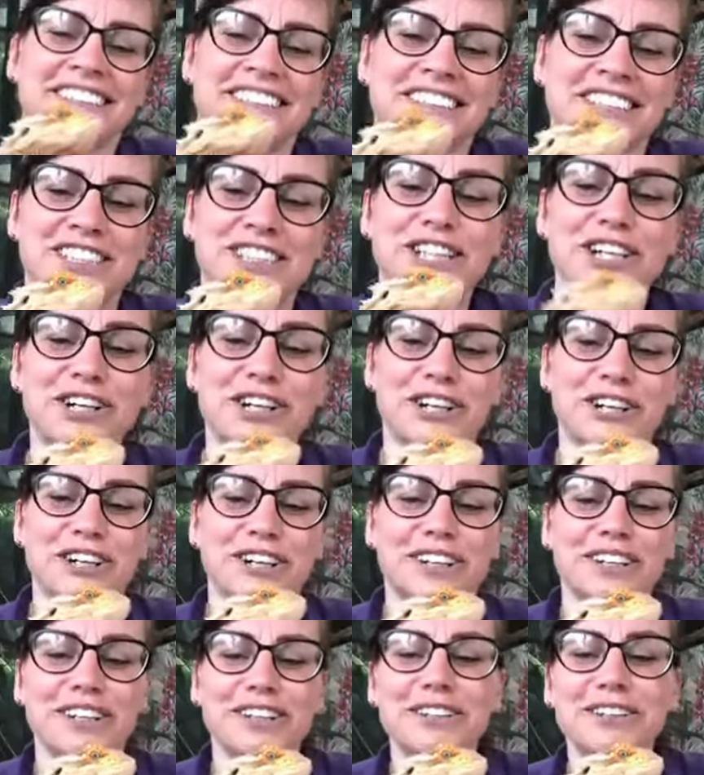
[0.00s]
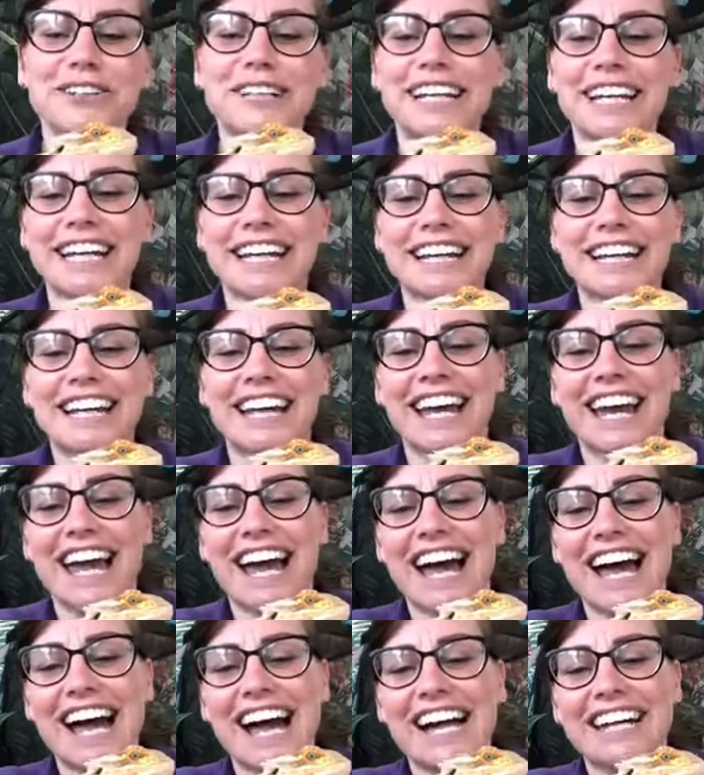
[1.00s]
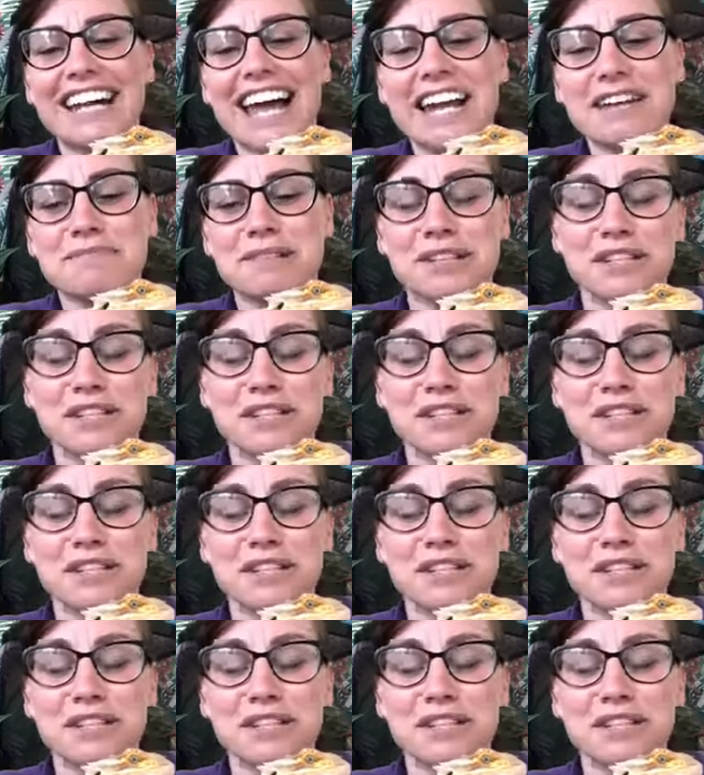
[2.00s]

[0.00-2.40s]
So, looking at an animal